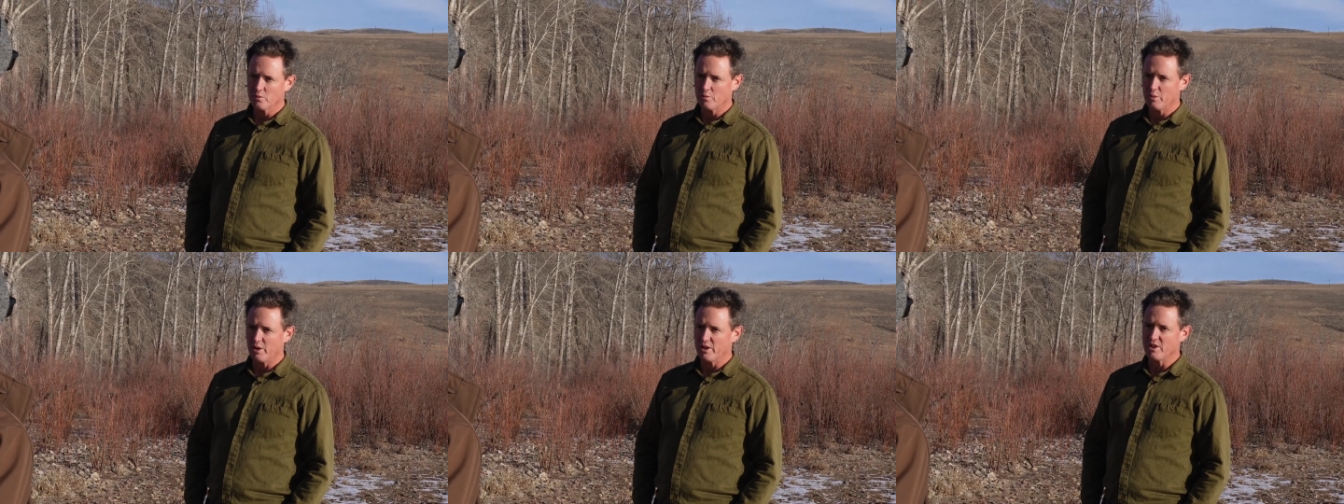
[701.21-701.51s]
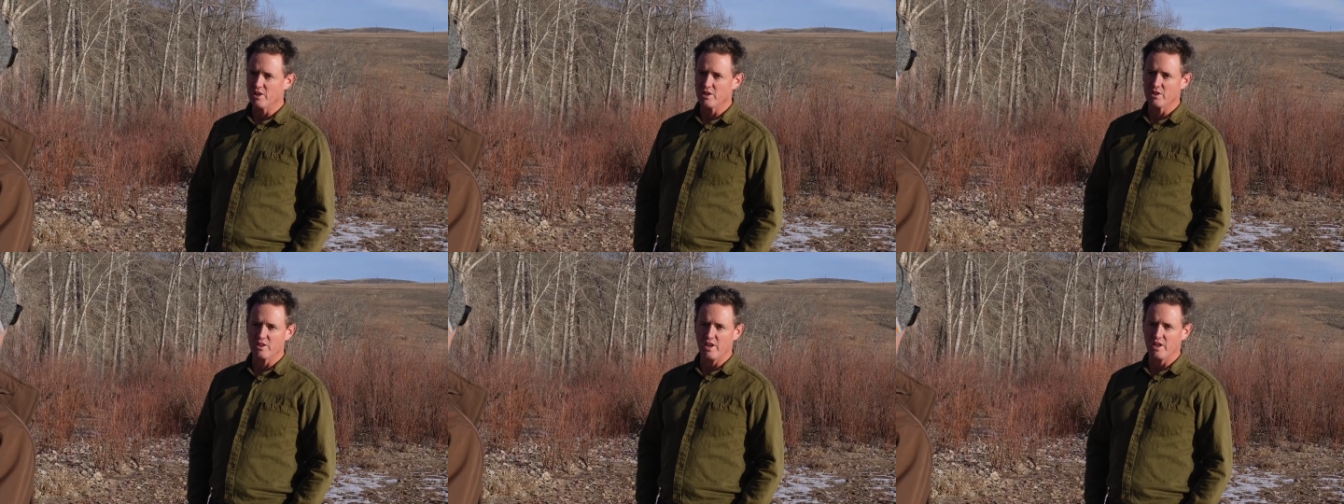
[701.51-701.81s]

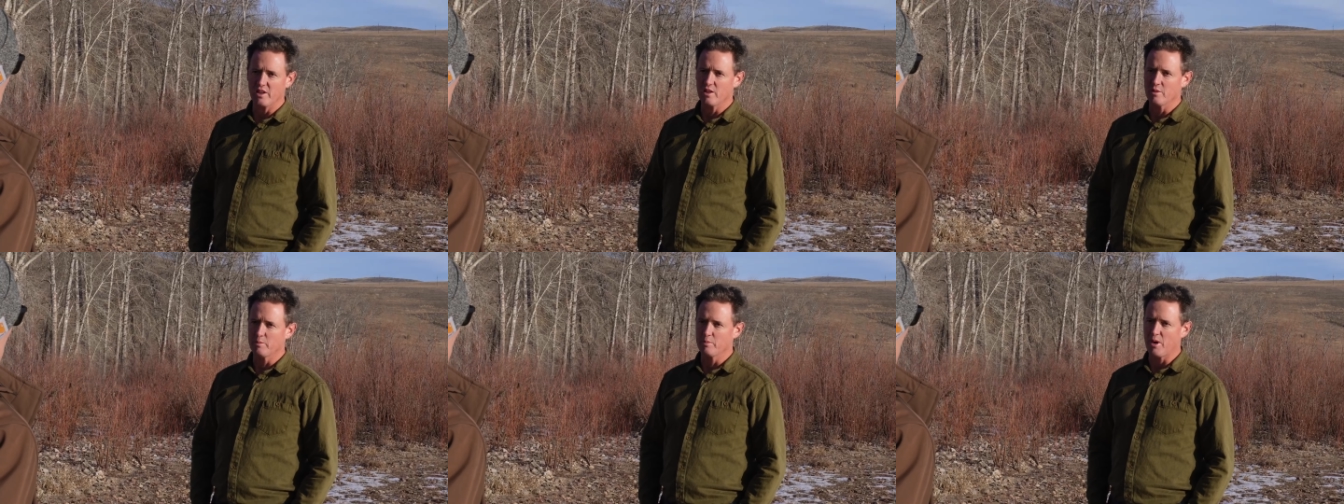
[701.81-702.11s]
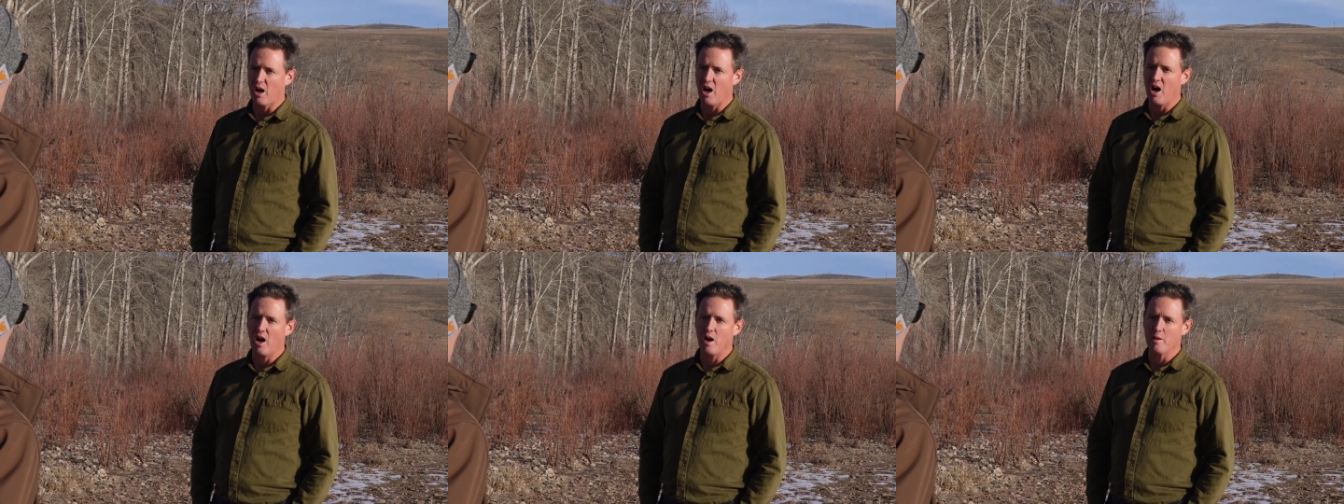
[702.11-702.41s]
places like the
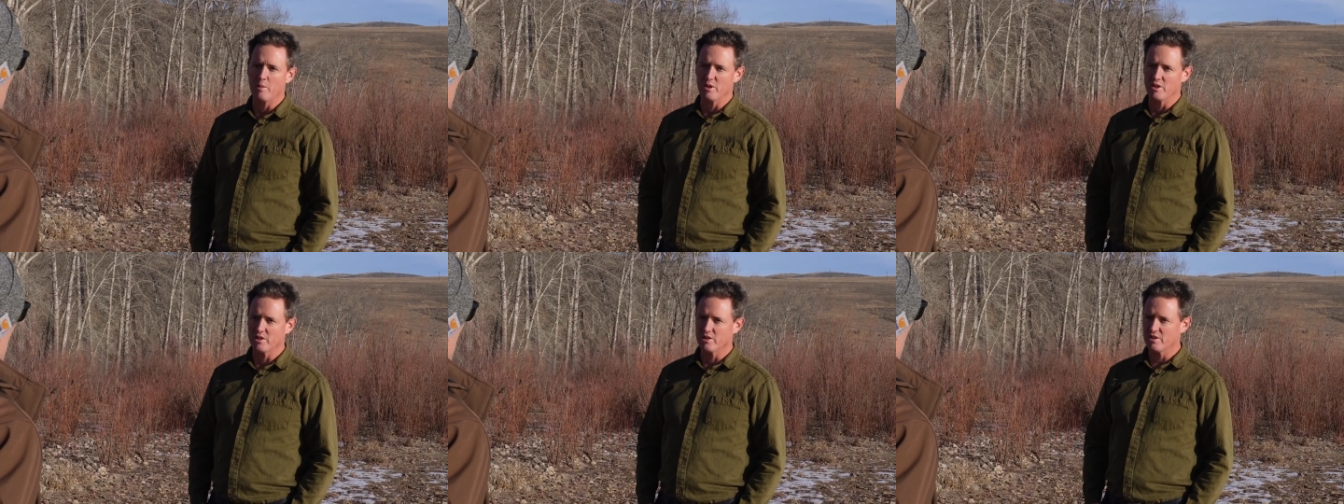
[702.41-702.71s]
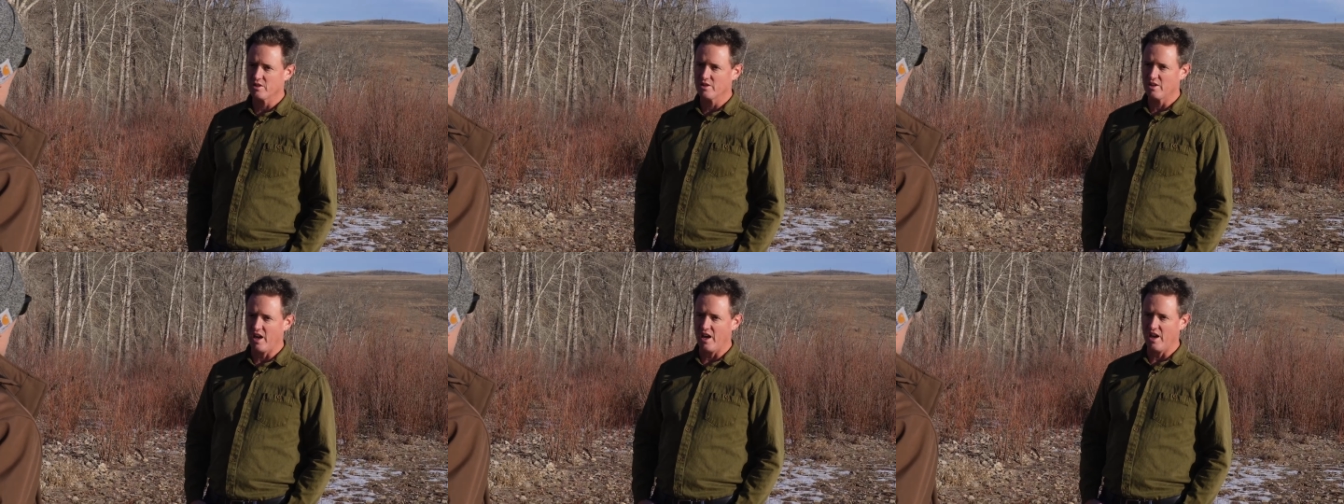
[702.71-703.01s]

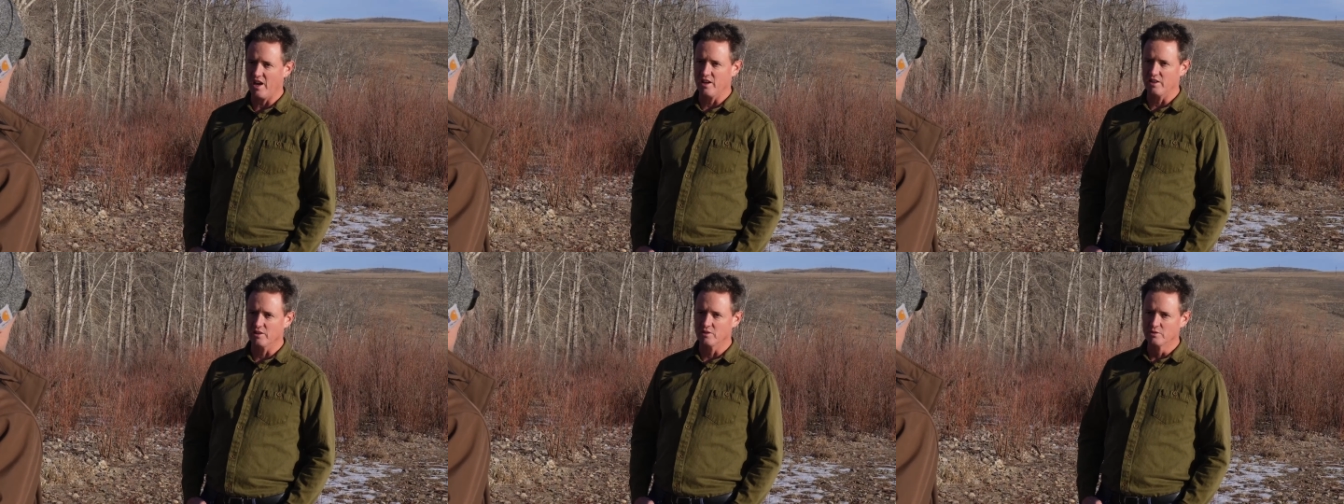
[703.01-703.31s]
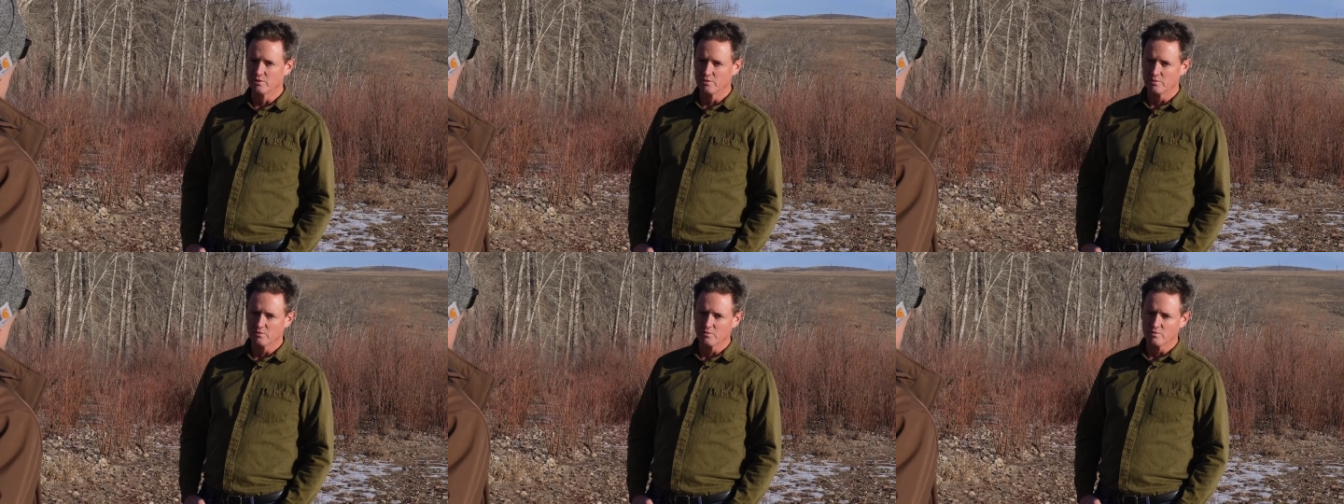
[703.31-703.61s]
Bahamas and